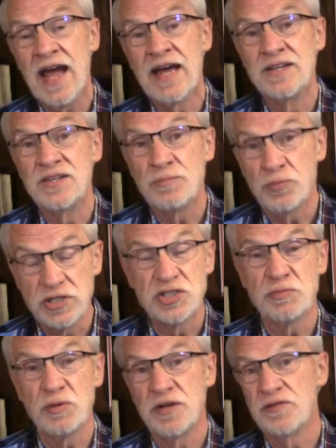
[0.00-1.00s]
and the
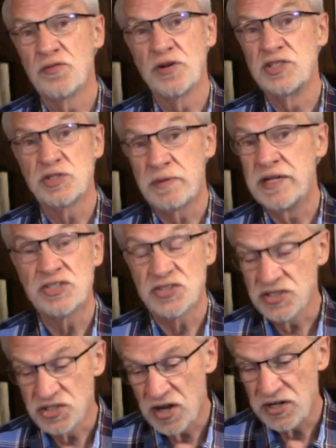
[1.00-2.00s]
principle of free speech
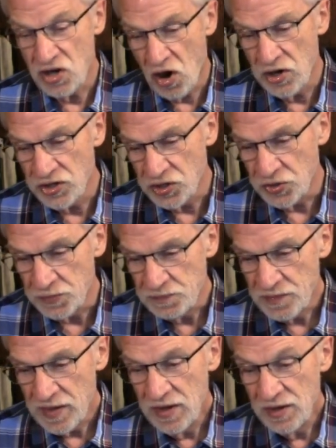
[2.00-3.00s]
does not guard you
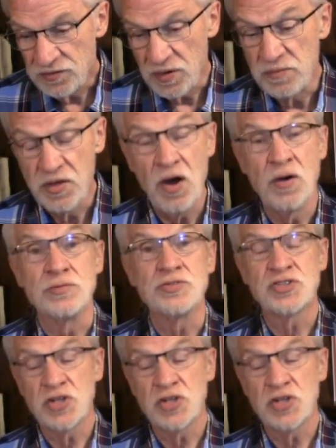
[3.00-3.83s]
from those.